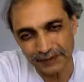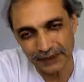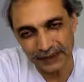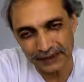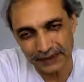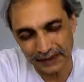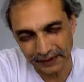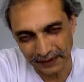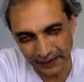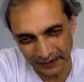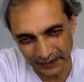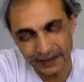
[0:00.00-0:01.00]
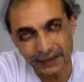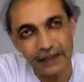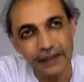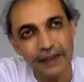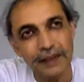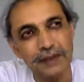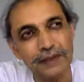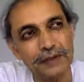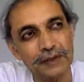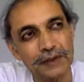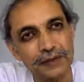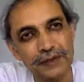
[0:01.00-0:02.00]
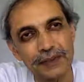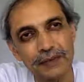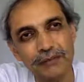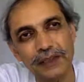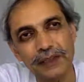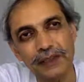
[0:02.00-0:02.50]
That is their Gnan. So if someone